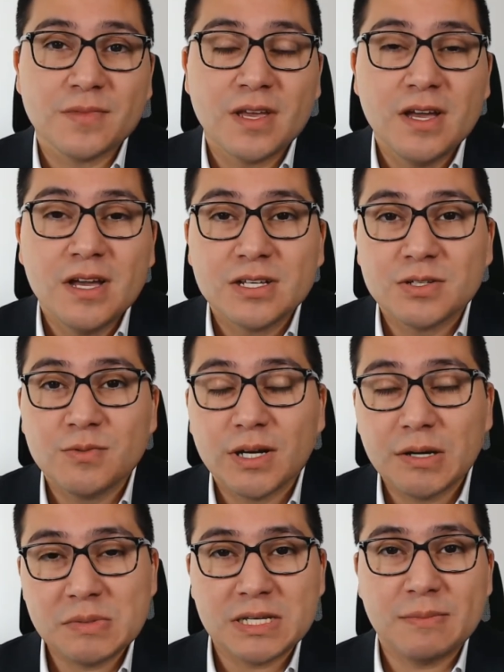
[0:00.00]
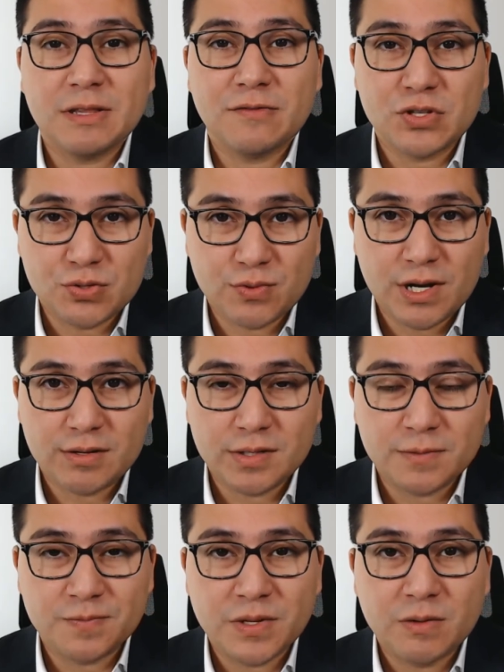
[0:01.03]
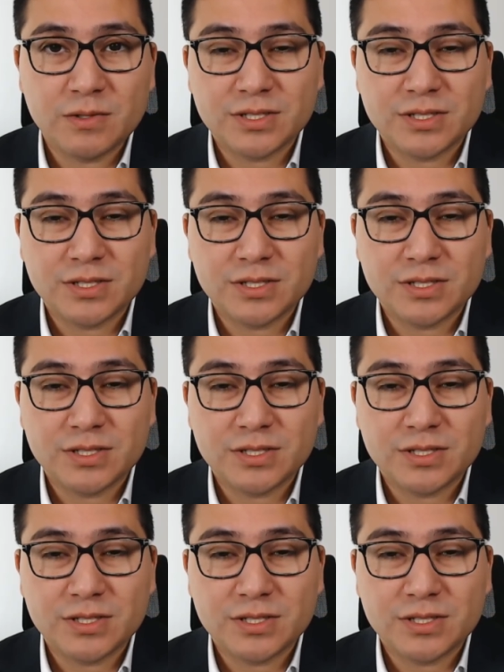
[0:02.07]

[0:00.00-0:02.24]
So what can we say about the FTSE 100? Well,